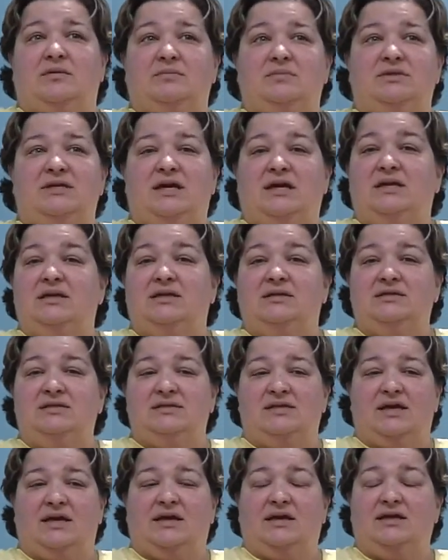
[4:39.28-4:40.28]
tendons
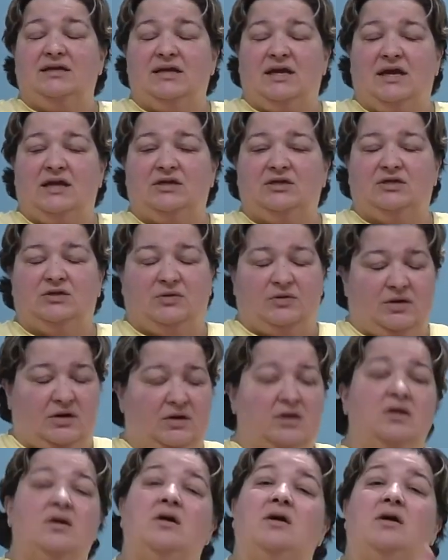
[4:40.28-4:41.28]
that attach
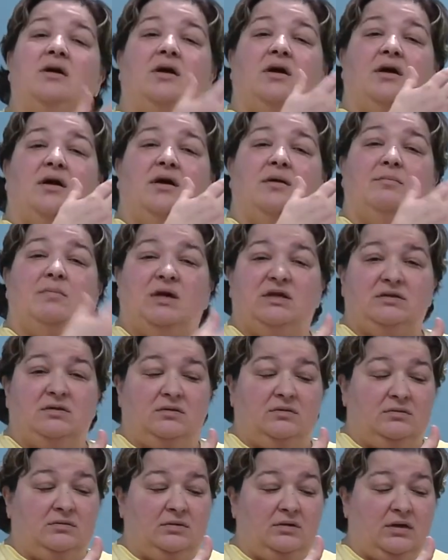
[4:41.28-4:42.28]
your
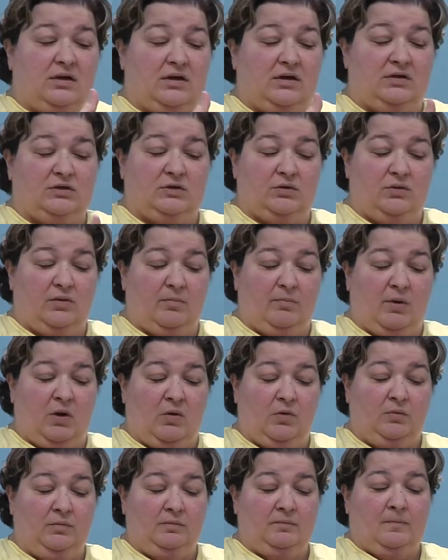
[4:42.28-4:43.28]
muscle to the
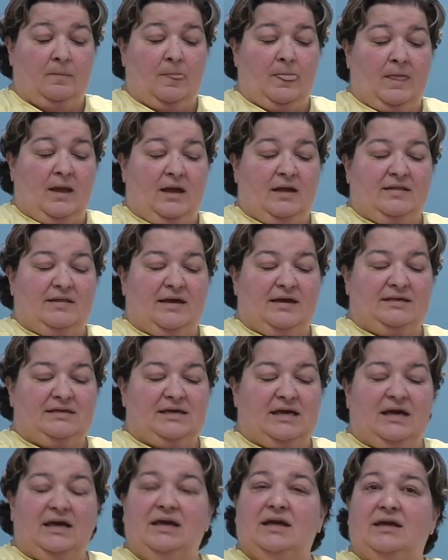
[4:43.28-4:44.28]
bone. They
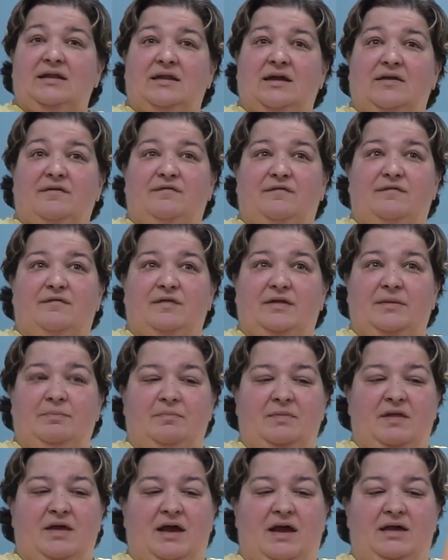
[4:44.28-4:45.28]
take and they
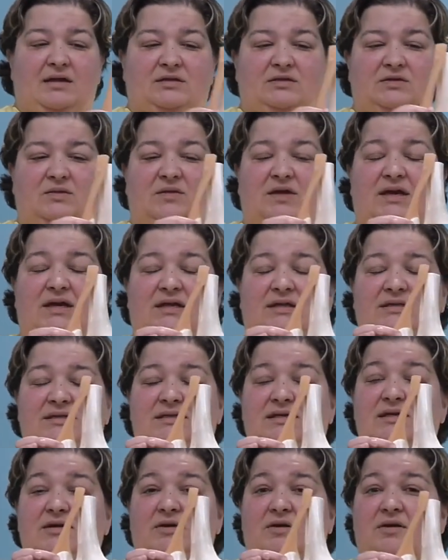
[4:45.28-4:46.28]
flip that so they can
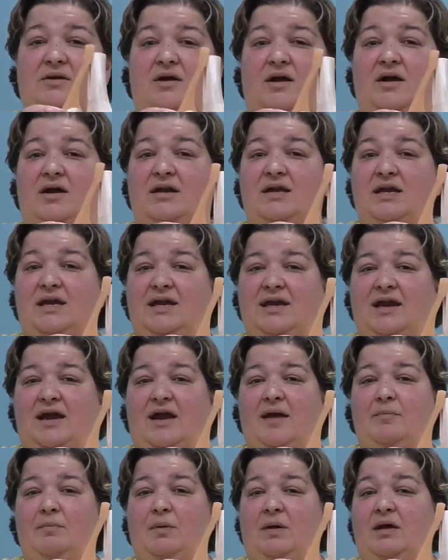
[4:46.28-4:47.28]
see your
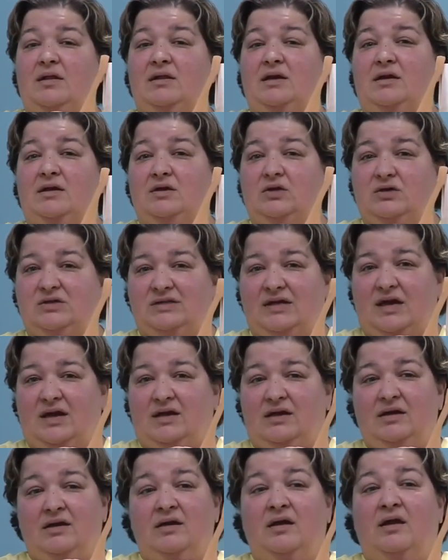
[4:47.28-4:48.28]
kneecap on the underside.